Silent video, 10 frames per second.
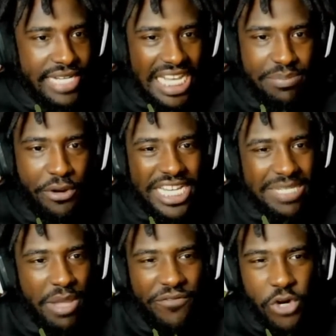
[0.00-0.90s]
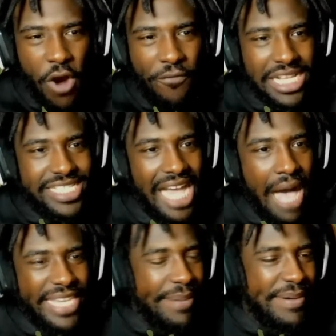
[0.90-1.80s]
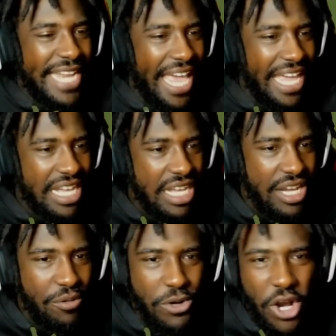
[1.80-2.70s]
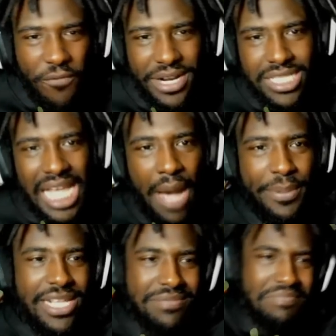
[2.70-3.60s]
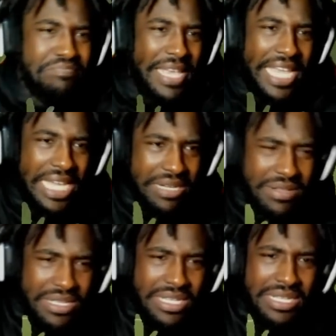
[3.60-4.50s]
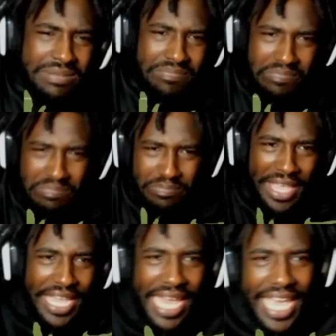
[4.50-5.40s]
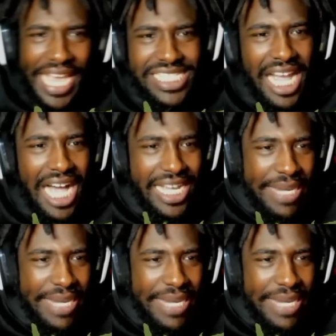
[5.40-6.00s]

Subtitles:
That boy Smith went over the top. Give me that. Went over the top of the man. Head top.